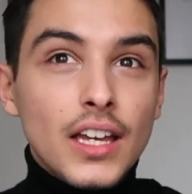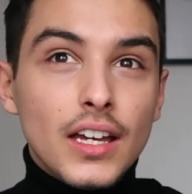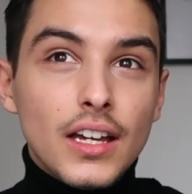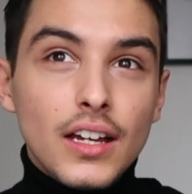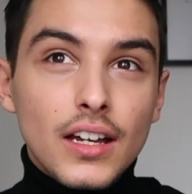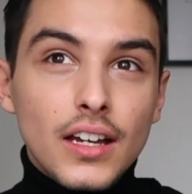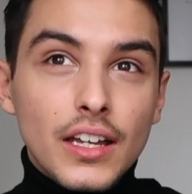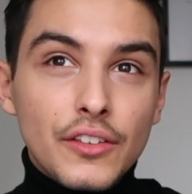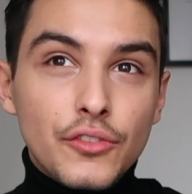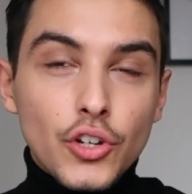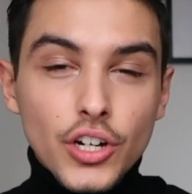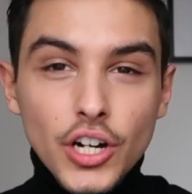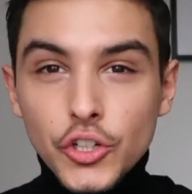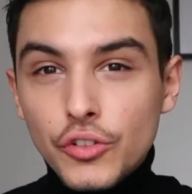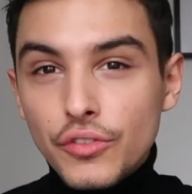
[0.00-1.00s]
uh, if
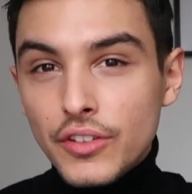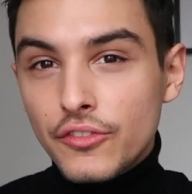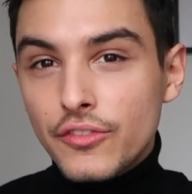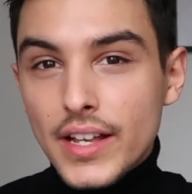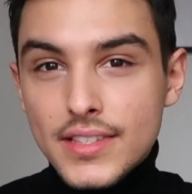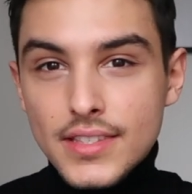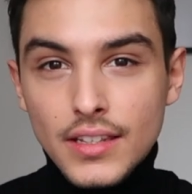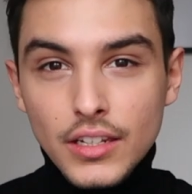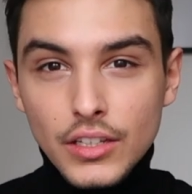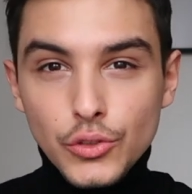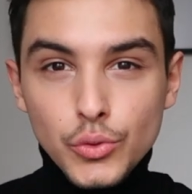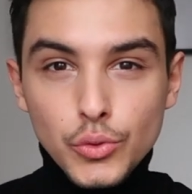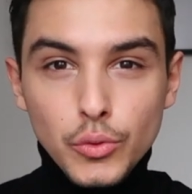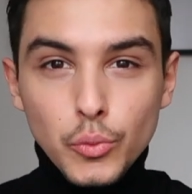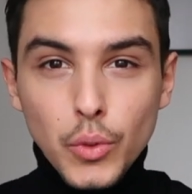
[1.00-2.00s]
you're kind of investing
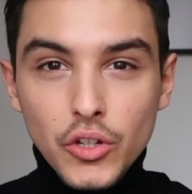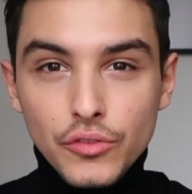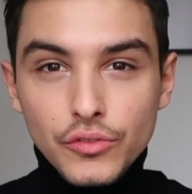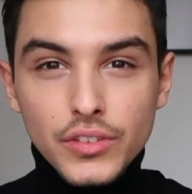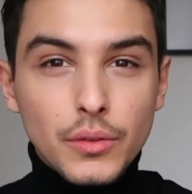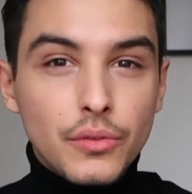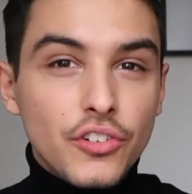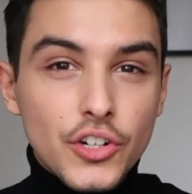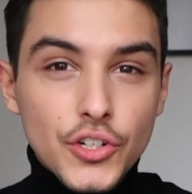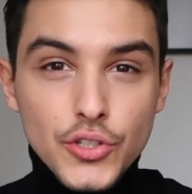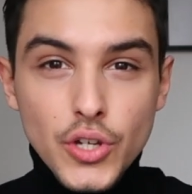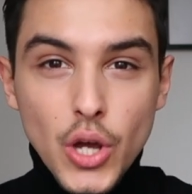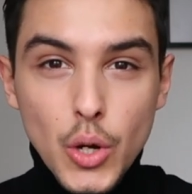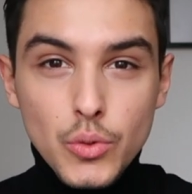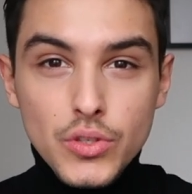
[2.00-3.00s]
into one of the
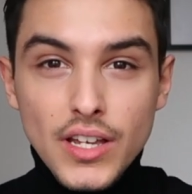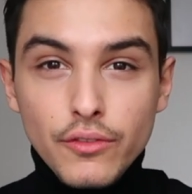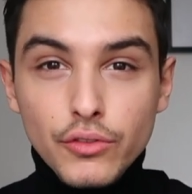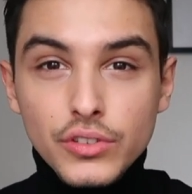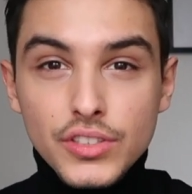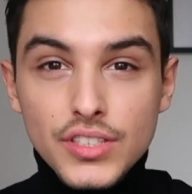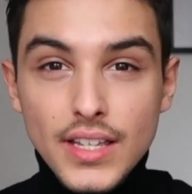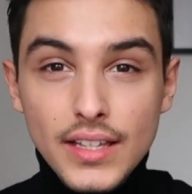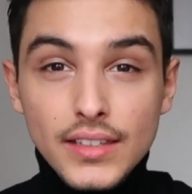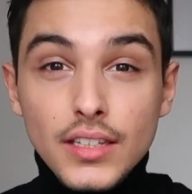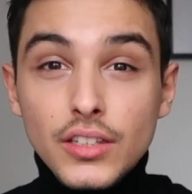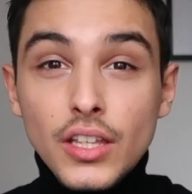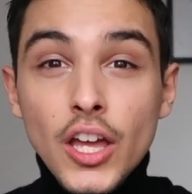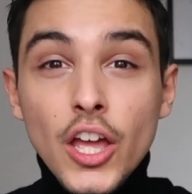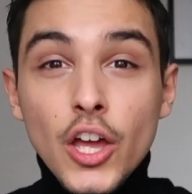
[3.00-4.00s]
first coats, I would say that